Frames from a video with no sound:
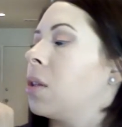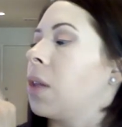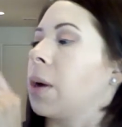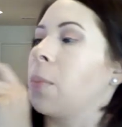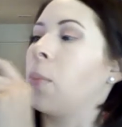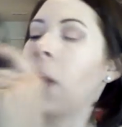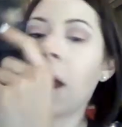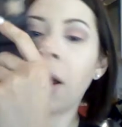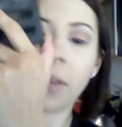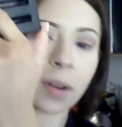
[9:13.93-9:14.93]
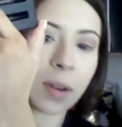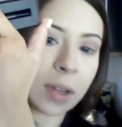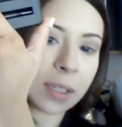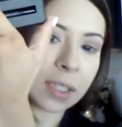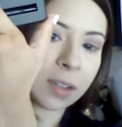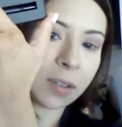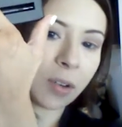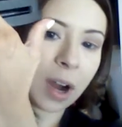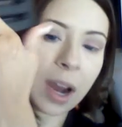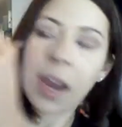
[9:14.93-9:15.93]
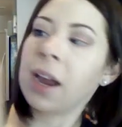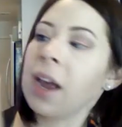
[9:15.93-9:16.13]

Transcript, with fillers: like a brown, a steel gray,